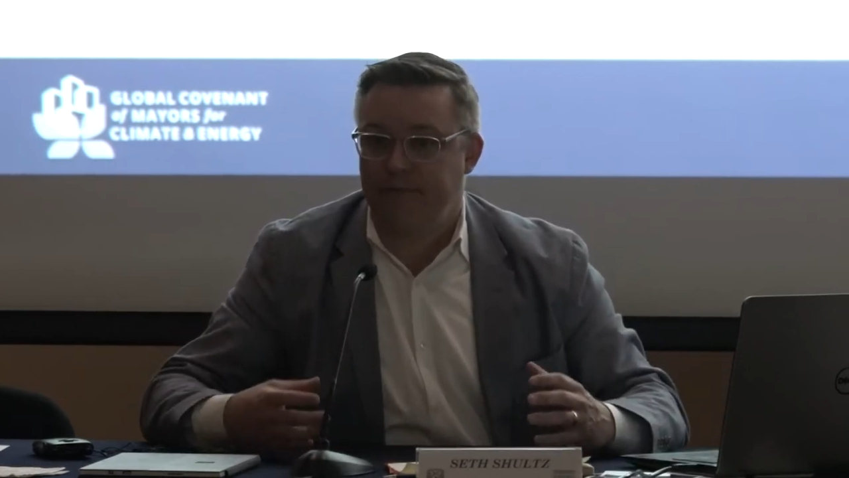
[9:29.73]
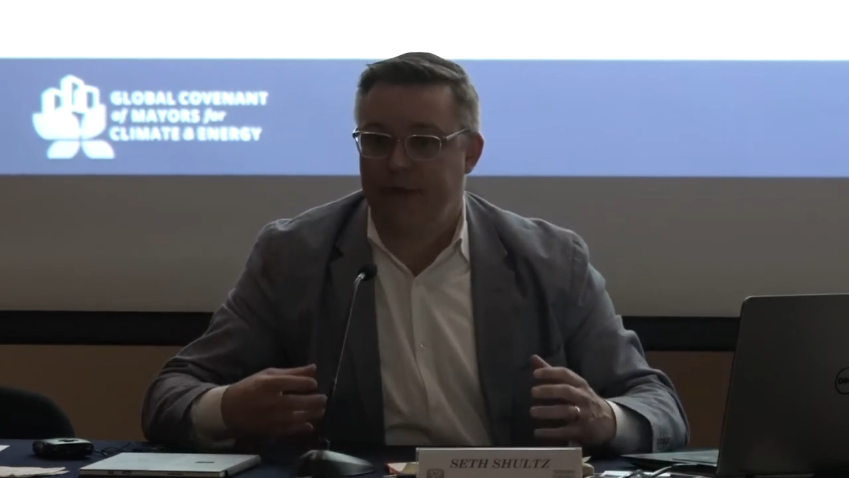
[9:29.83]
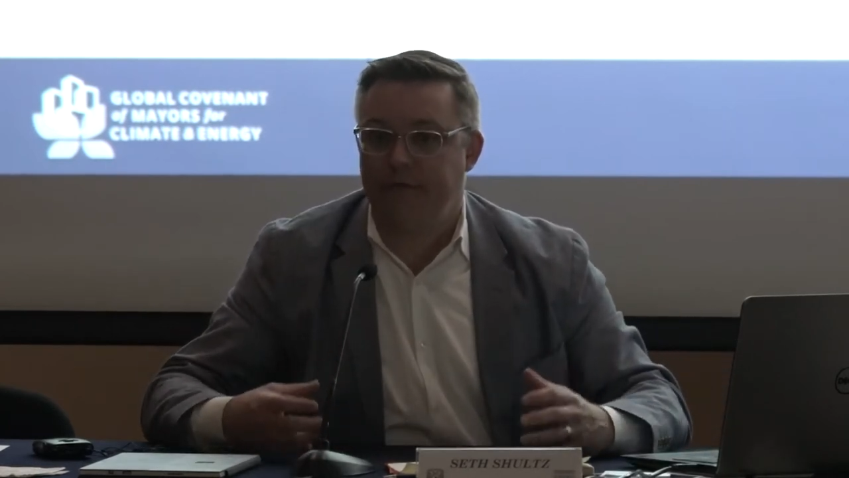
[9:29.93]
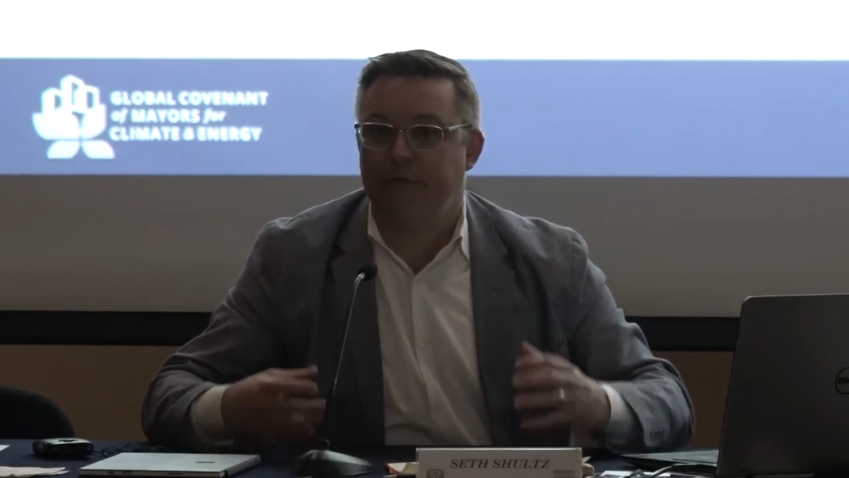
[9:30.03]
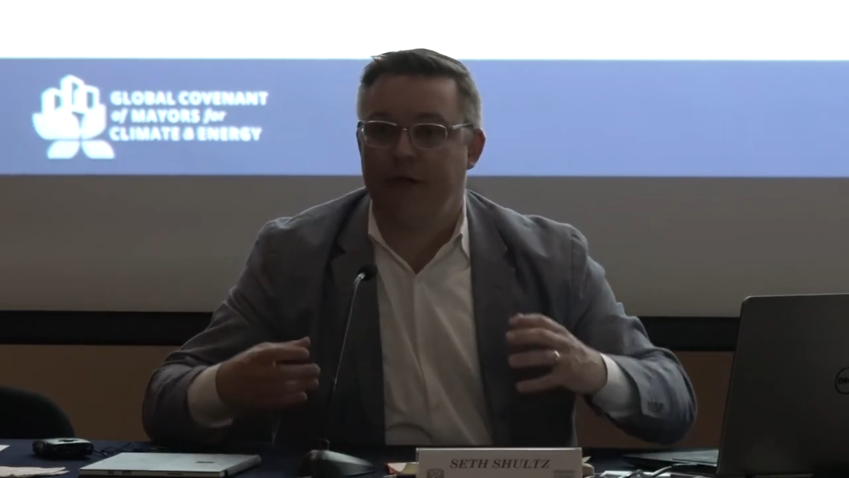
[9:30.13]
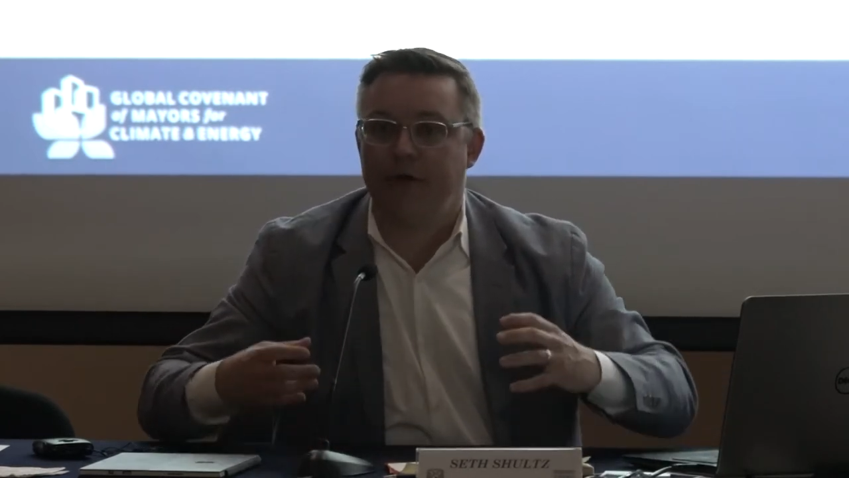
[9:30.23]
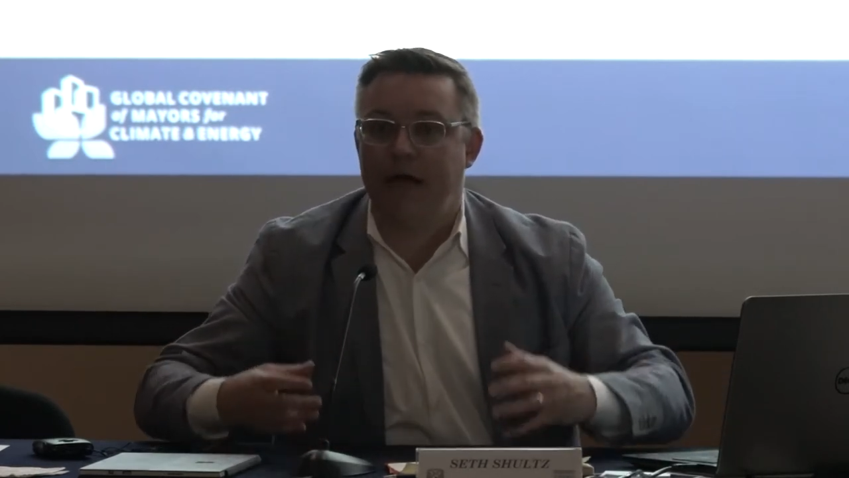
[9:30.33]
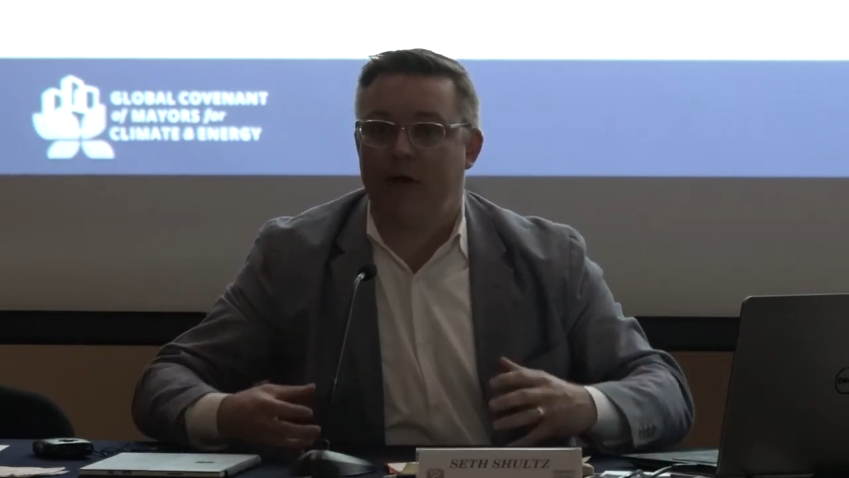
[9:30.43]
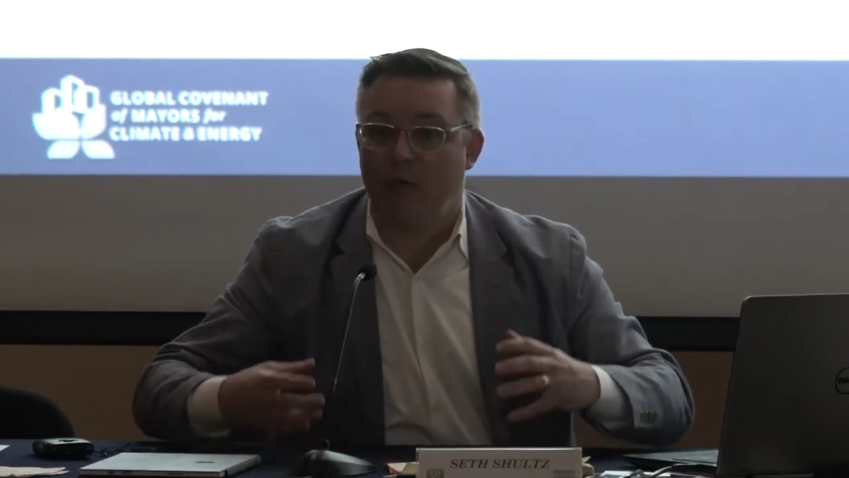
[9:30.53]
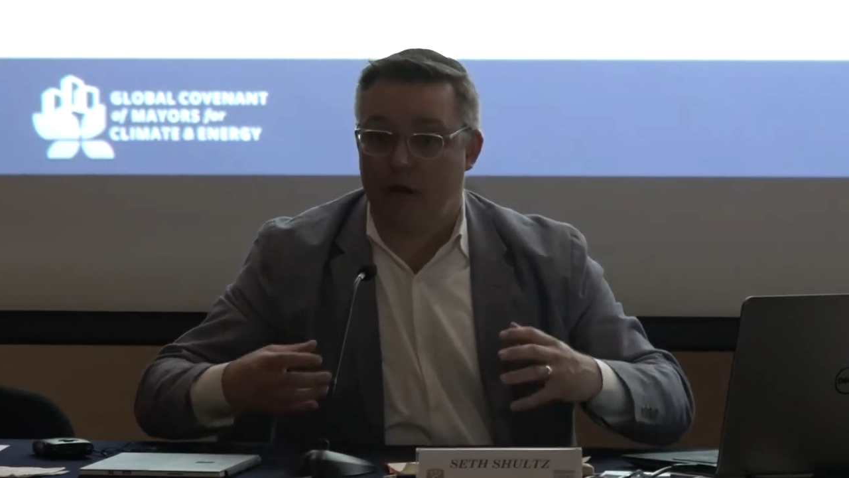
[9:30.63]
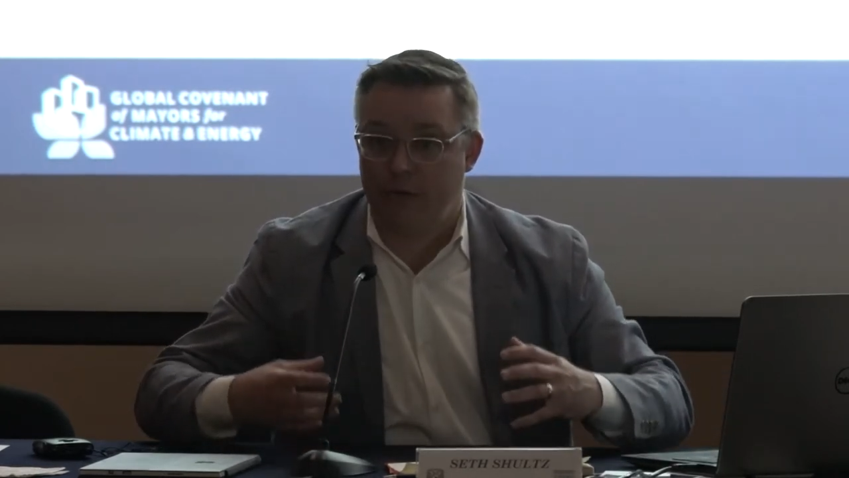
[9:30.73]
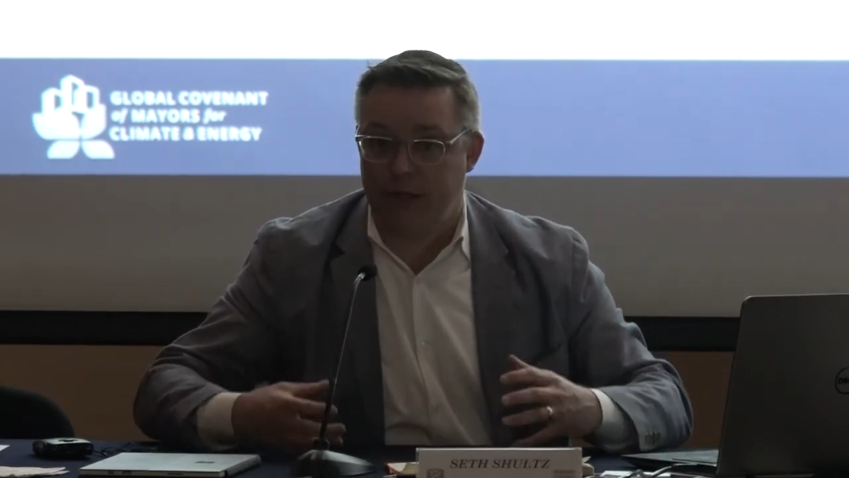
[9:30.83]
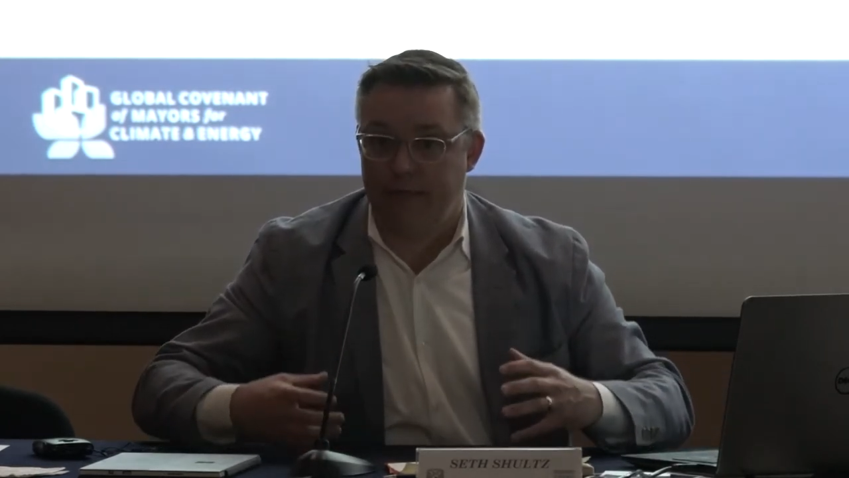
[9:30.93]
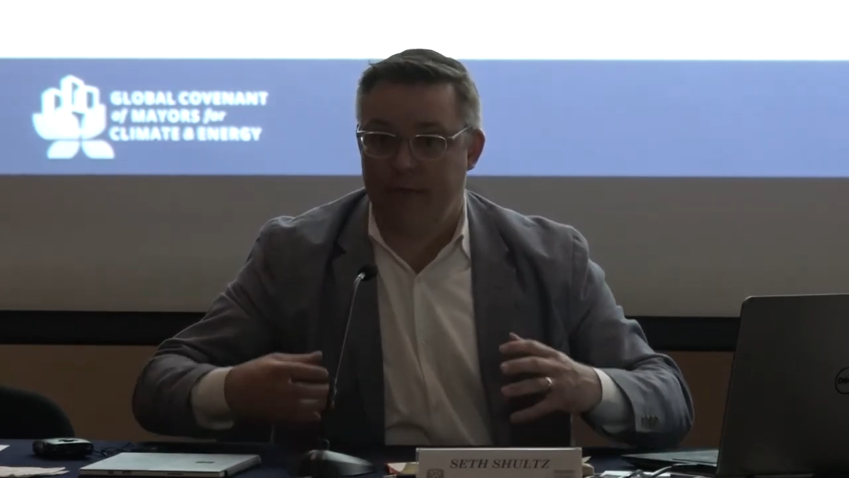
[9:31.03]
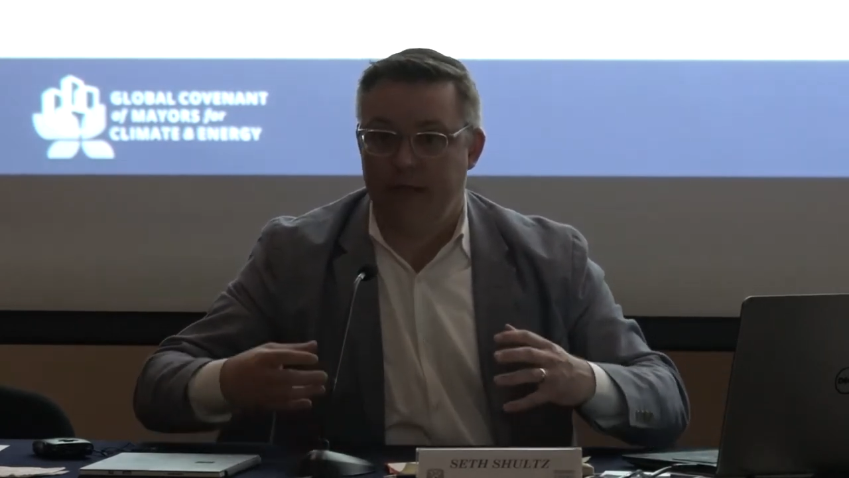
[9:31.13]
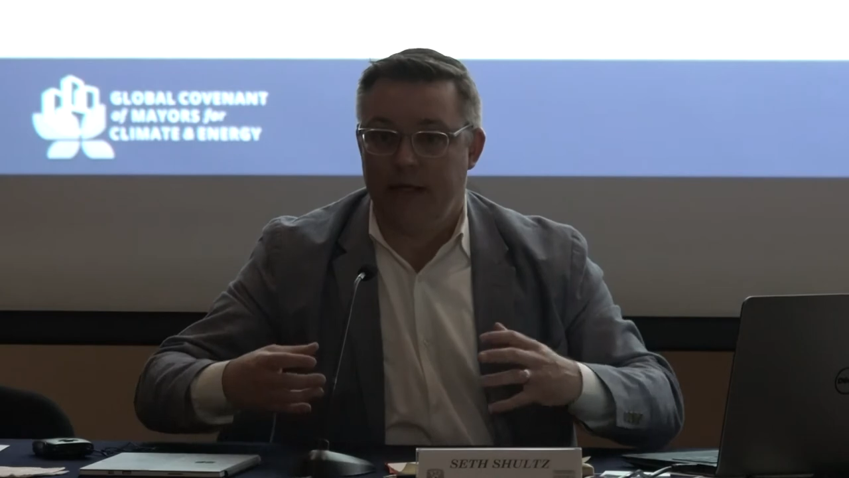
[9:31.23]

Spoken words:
if we know how to work with them